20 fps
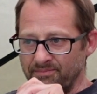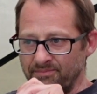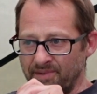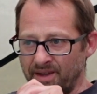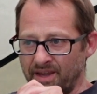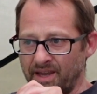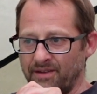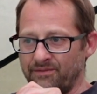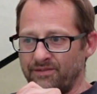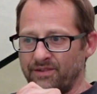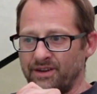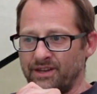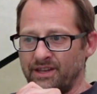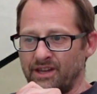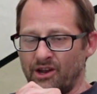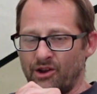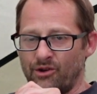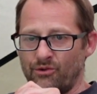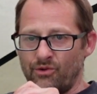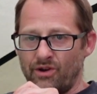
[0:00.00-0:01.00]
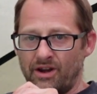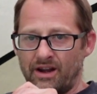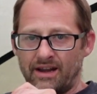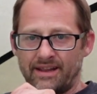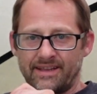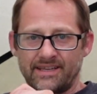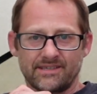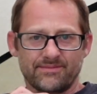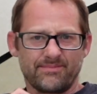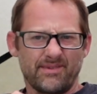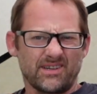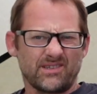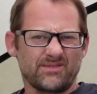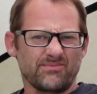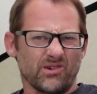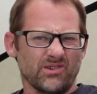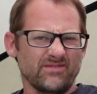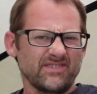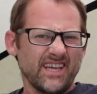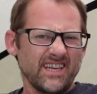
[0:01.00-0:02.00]
make a video, really. It's much
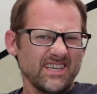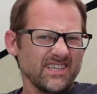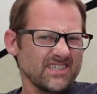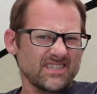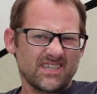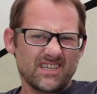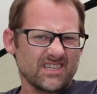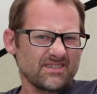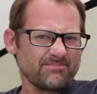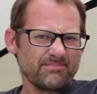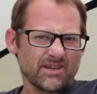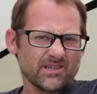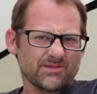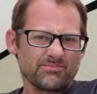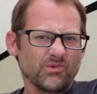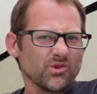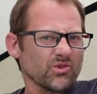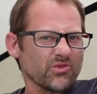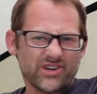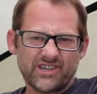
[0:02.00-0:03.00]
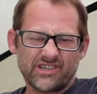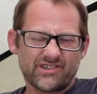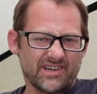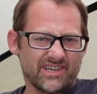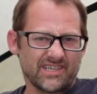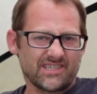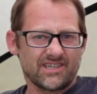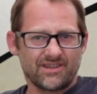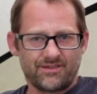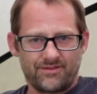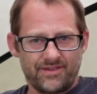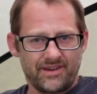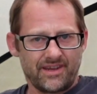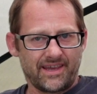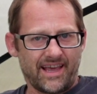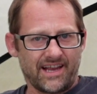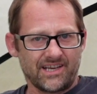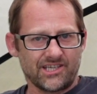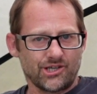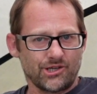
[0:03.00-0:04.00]
more, tench is just much more interesting if you're
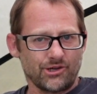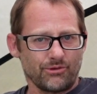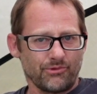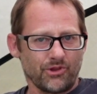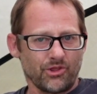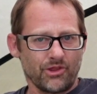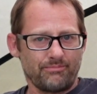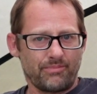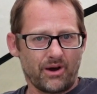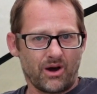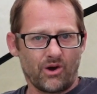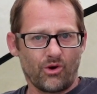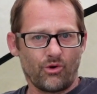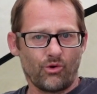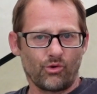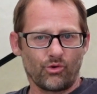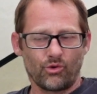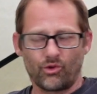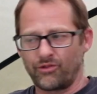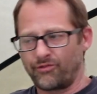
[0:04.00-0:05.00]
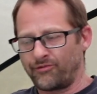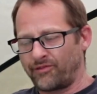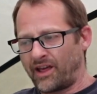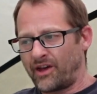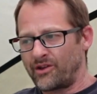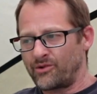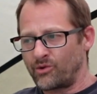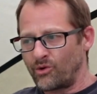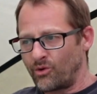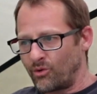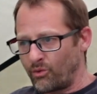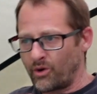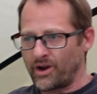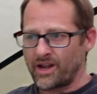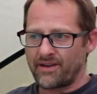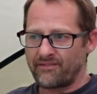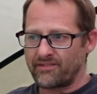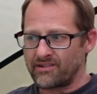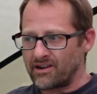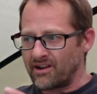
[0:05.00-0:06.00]
catching them on the pole or the float or
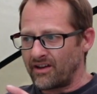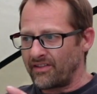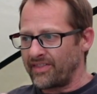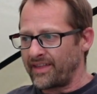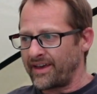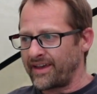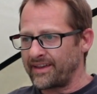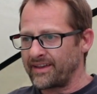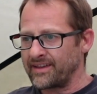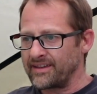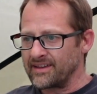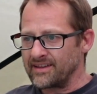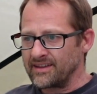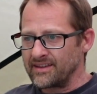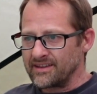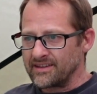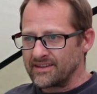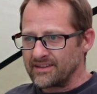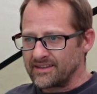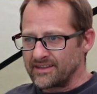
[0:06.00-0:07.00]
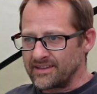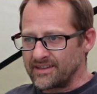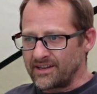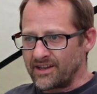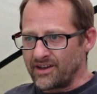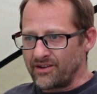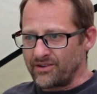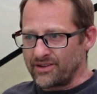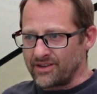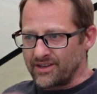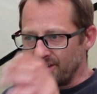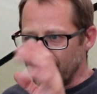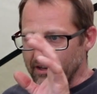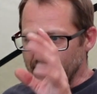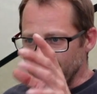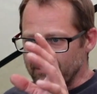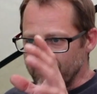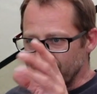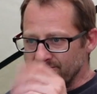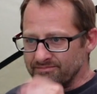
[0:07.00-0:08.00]
whatever, aren't they? You know, you
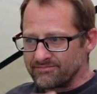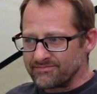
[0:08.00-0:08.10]
can